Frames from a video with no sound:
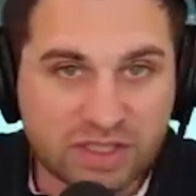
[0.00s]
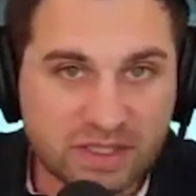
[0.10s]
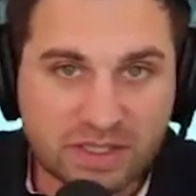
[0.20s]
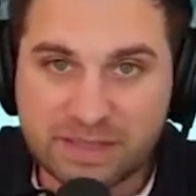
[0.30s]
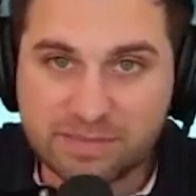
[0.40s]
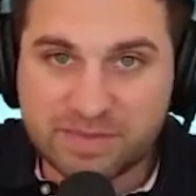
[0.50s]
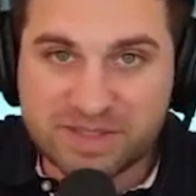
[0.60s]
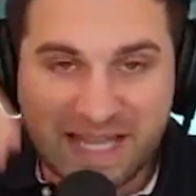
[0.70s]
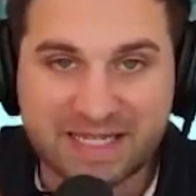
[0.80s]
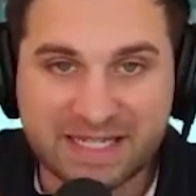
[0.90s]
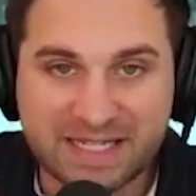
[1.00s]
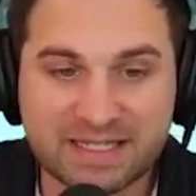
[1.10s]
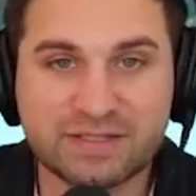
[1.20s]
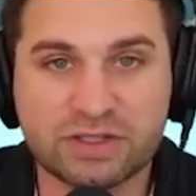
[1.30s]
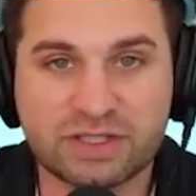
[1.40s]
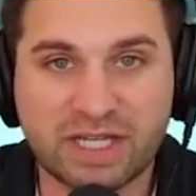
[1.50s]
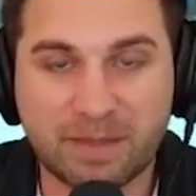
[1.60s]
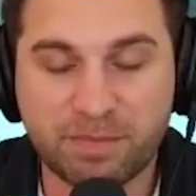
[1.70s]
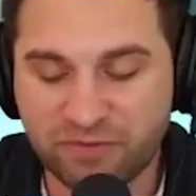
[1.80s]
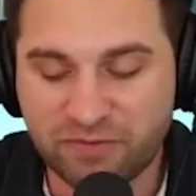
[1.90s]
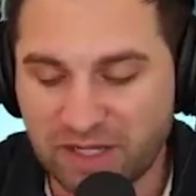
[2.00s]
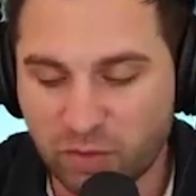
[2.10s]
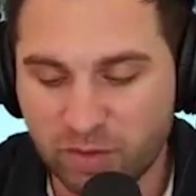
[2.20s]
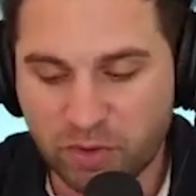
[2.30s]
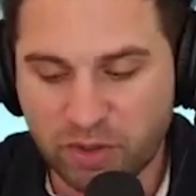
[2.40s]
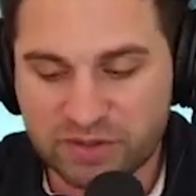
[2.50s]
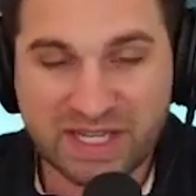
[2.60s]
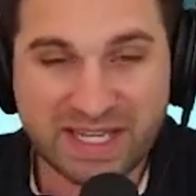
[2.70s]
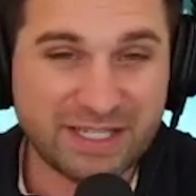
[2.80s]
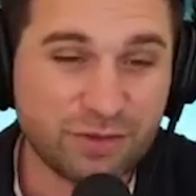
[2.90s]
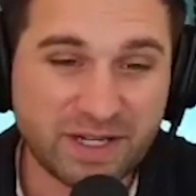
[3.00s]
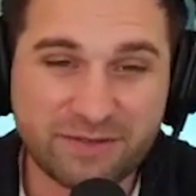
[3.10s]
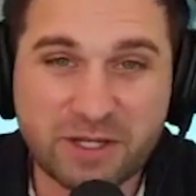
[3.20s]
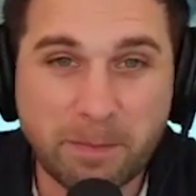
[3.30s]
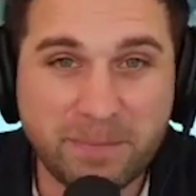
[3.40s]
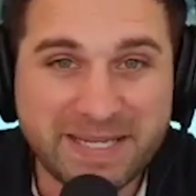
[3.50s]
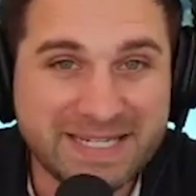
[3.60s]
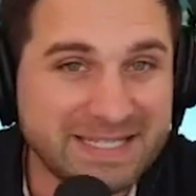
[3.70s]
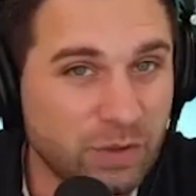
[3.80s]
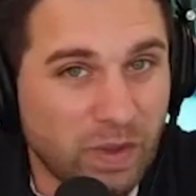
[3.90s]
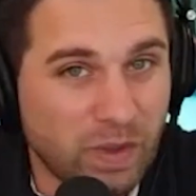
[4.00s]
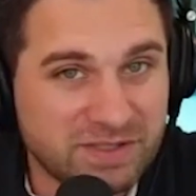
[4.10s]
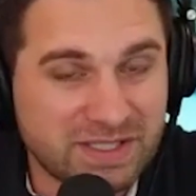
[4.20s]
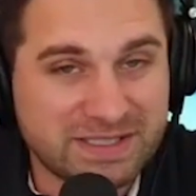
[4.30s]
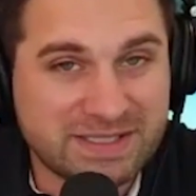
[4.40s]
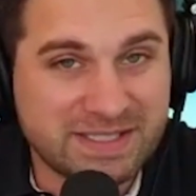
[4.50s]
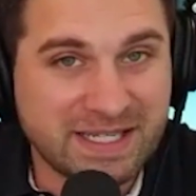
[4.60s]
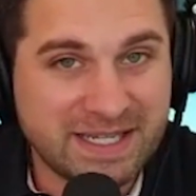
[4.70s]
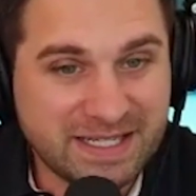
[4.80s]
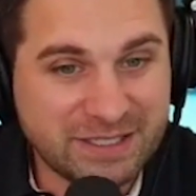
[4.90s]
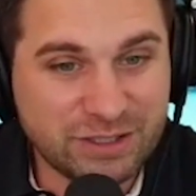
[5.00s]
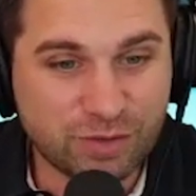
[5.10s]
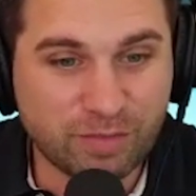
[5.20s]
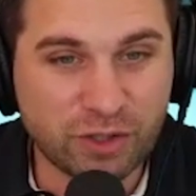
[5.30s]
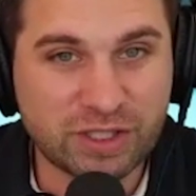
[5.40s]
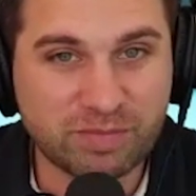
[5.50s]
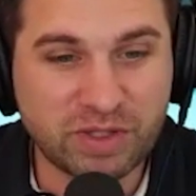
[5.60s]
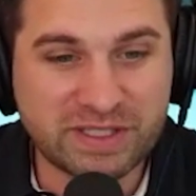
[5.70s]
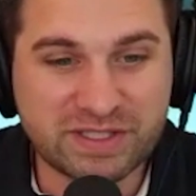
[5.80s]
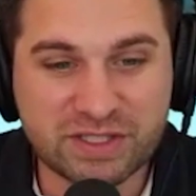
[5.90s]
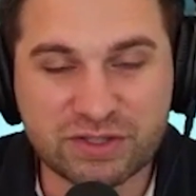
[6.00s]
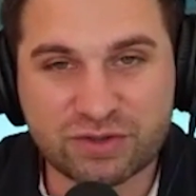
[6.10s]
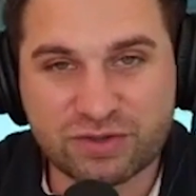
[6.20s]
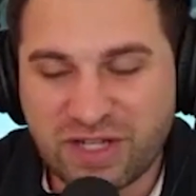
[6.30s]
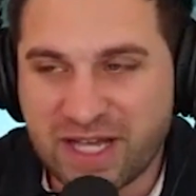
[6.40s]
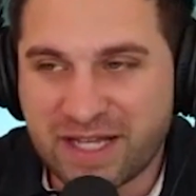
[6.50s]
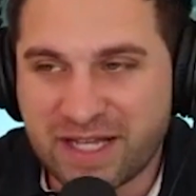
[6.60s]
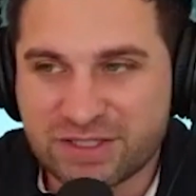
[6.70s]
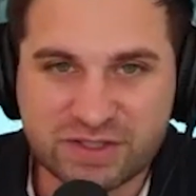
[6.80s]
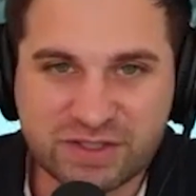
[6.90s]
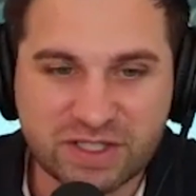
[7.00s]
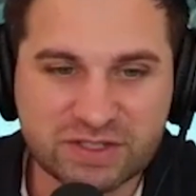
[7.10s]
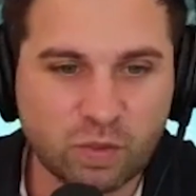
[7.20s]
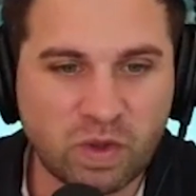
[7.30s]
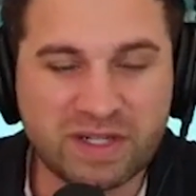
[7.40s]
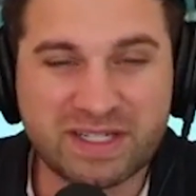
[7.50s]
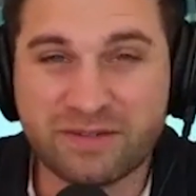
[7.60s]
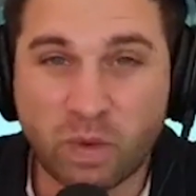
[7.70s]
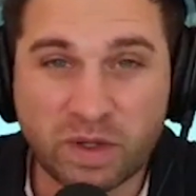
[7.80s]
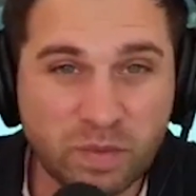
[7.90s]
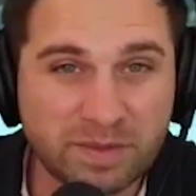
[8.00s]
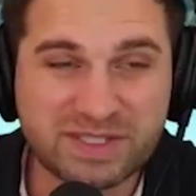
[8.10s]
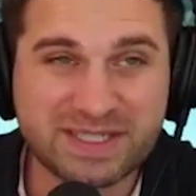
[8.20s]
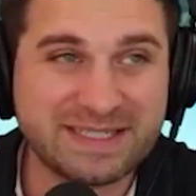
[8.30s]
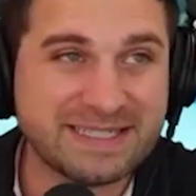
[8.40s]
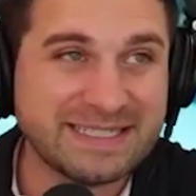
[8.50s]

keep stacking these on top of follow up boss and you could have competing websites in your marketplace because you're not just stuck to one and if one website